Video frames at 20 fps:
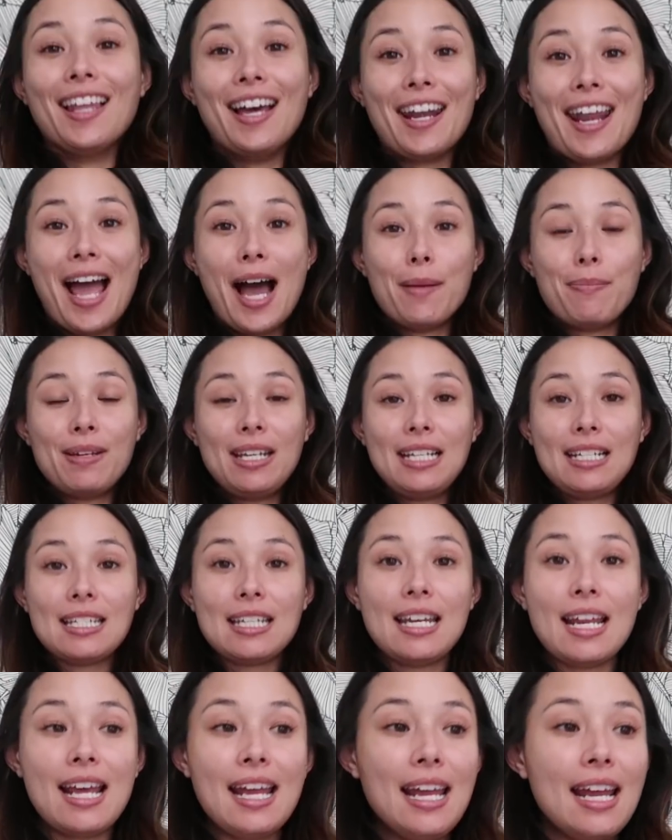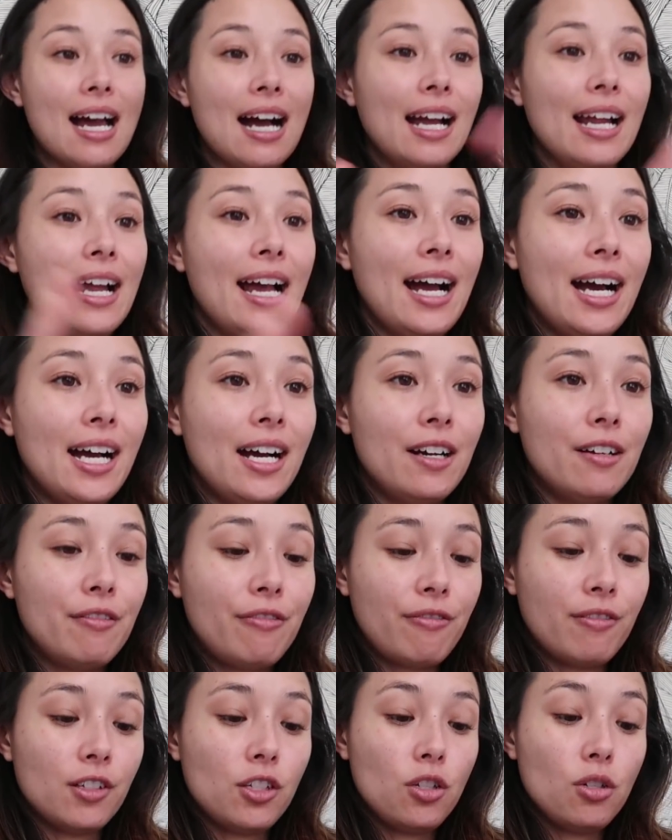A lot happening today. I
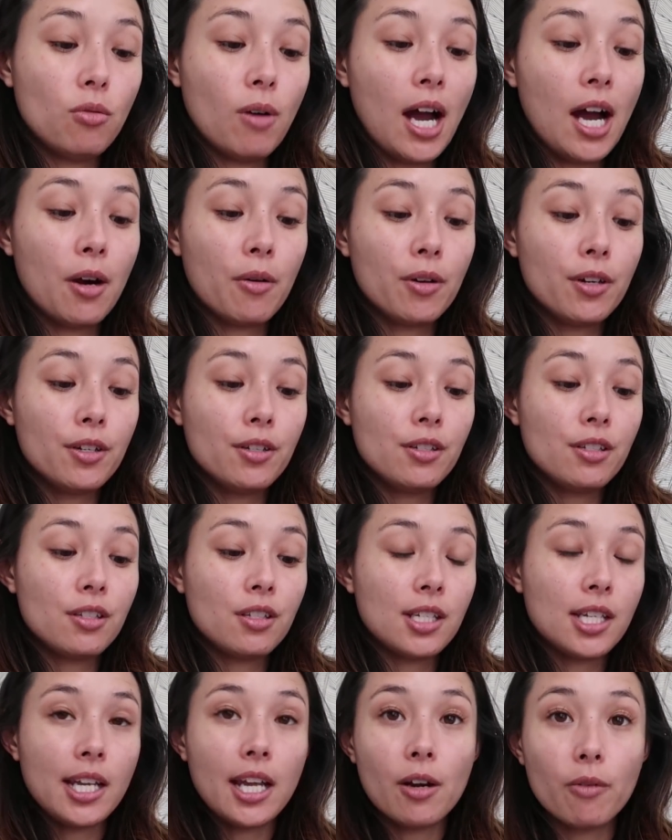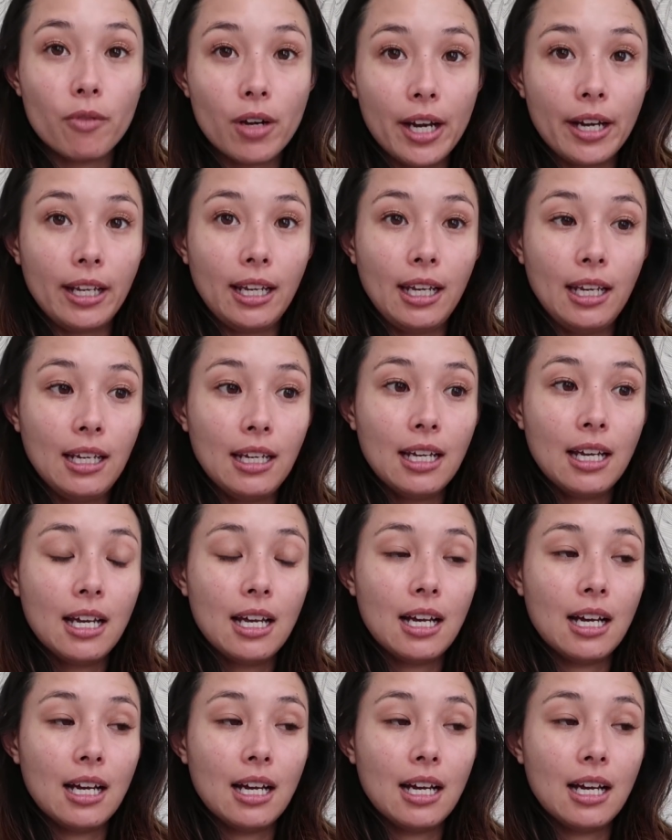have two hours to get ready,